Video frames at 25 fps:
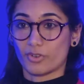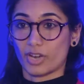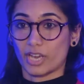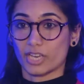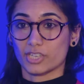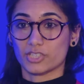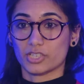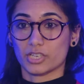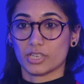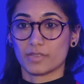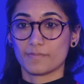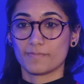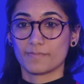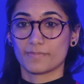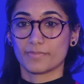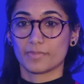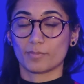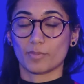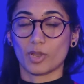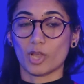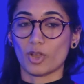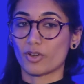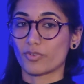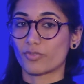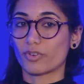fracture.
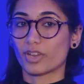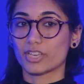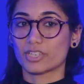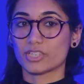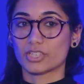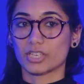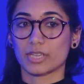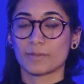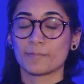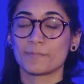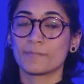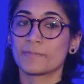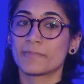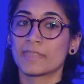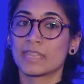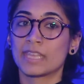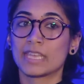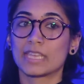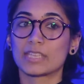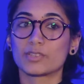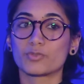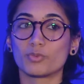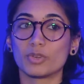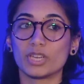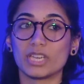Blowout fracture,
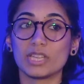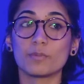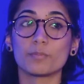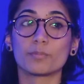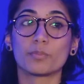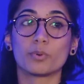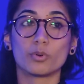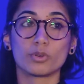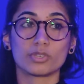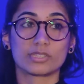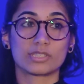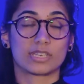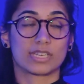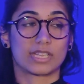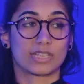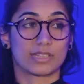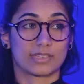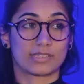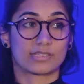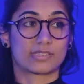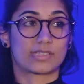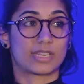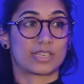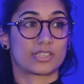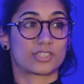it's really important at
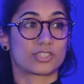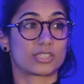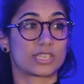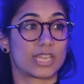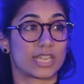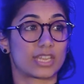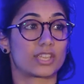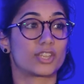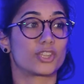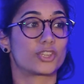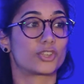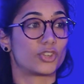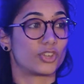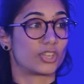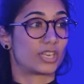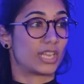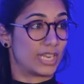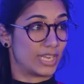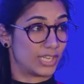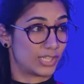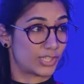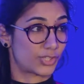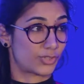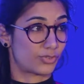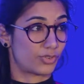this stage to take a good
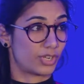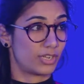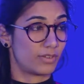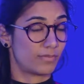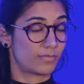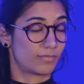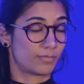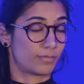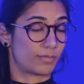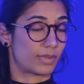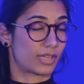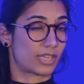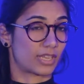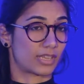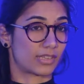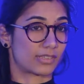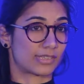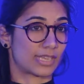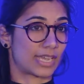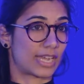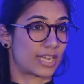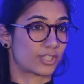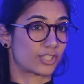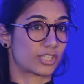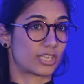history,
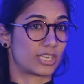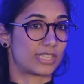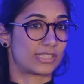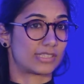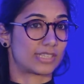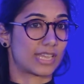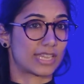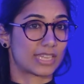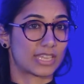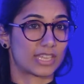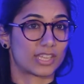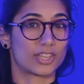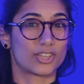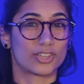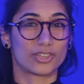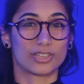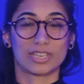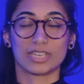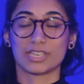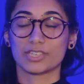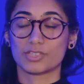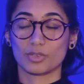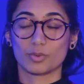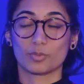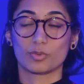because actually taking a
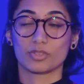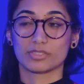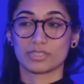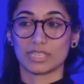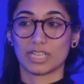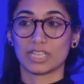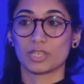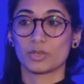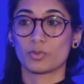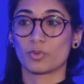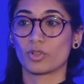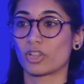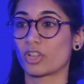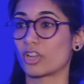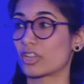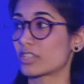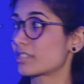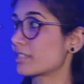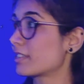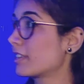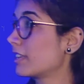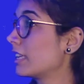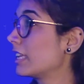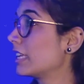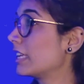good history will tell you a
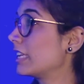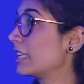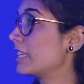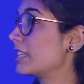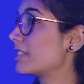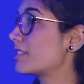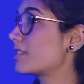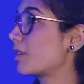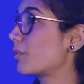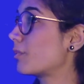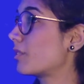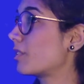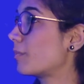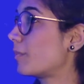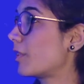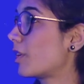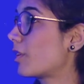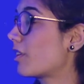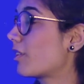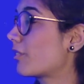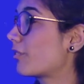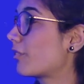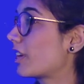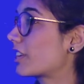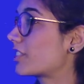lot. So with a
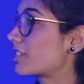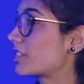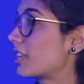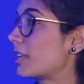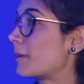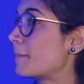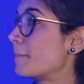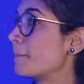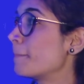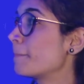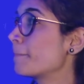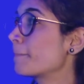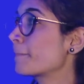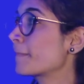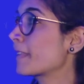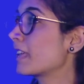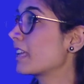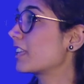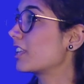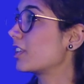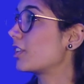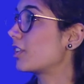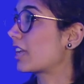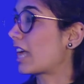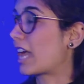blowout fracture,
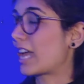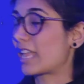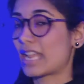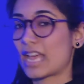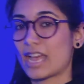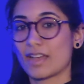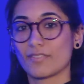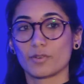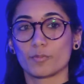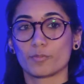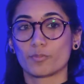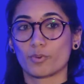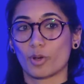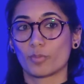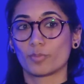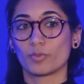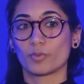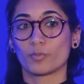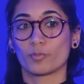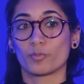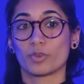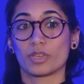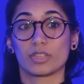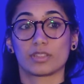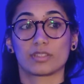you can have a
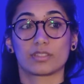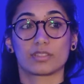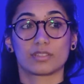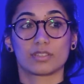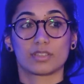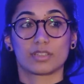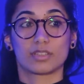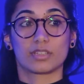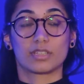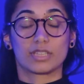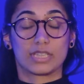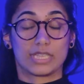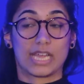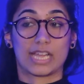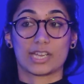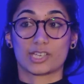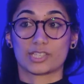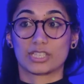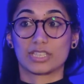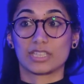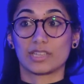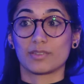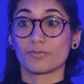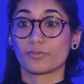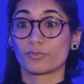problem with
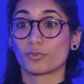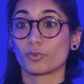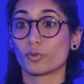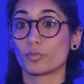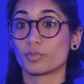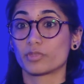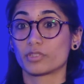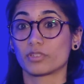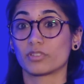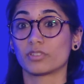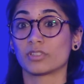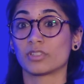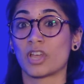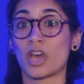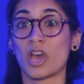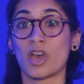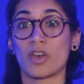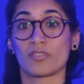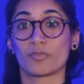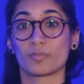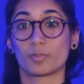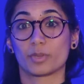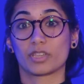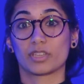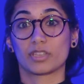actually the infraorbital
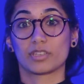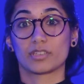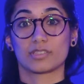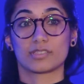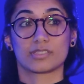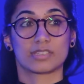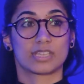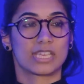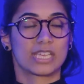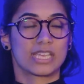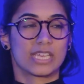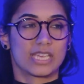nerve, because